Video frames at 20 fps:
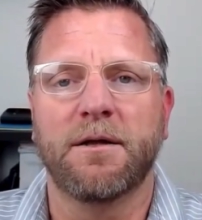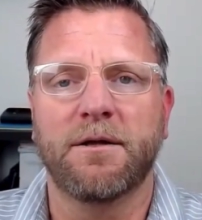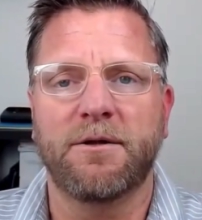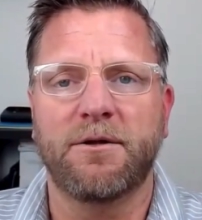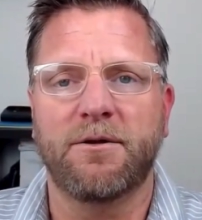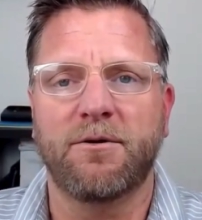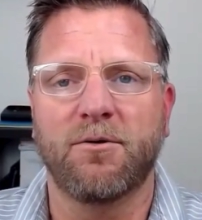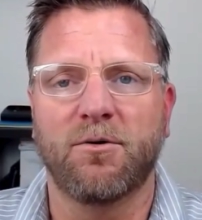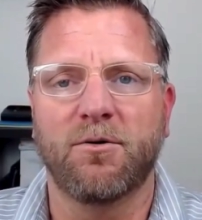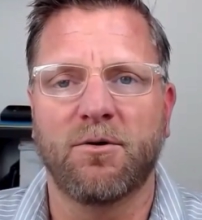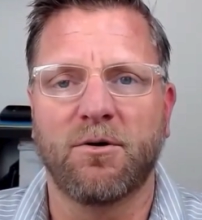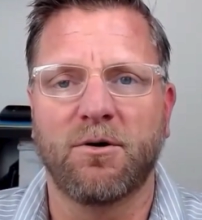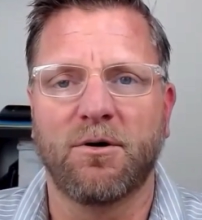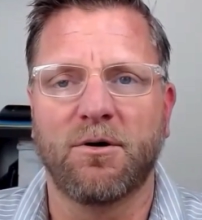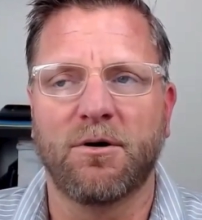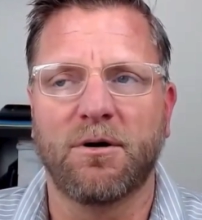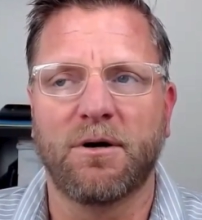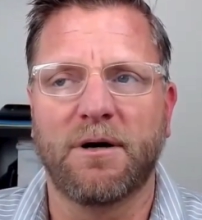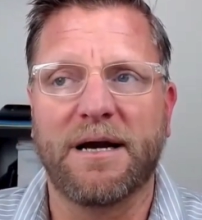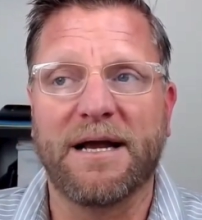
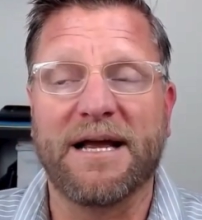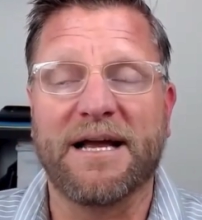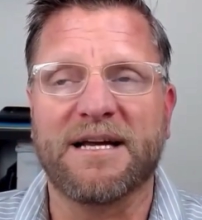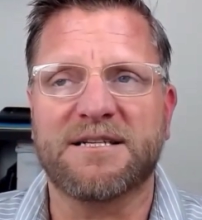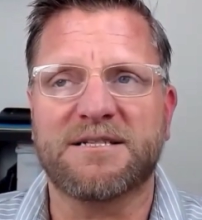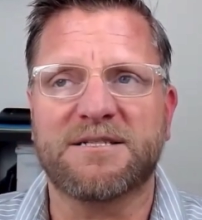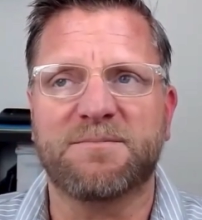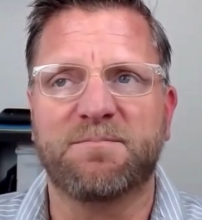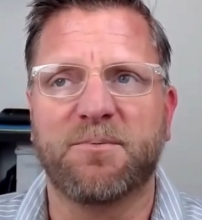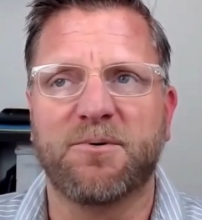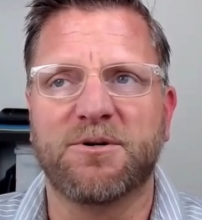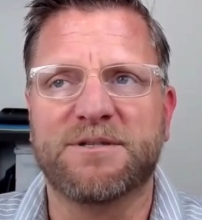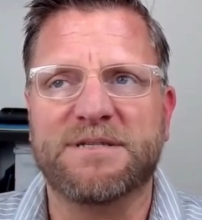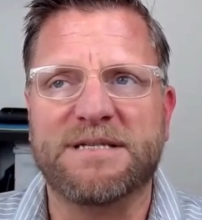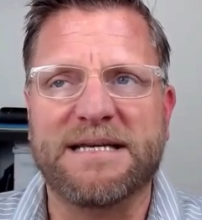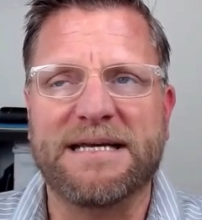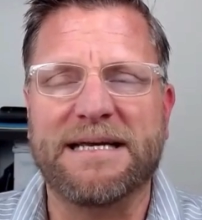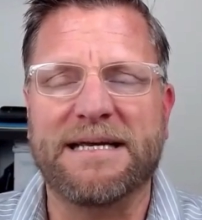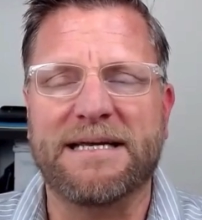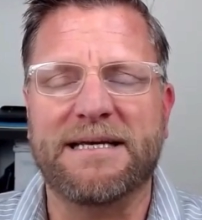your
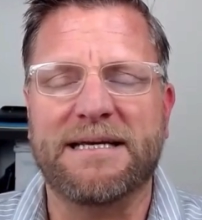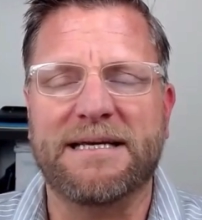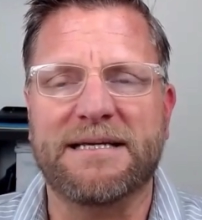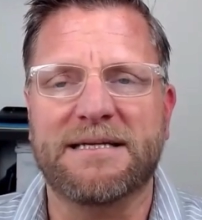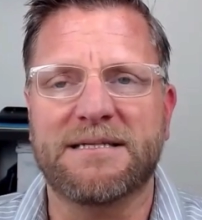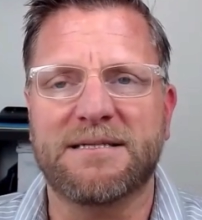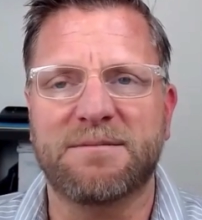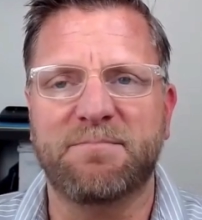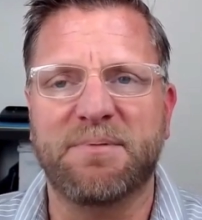expertise,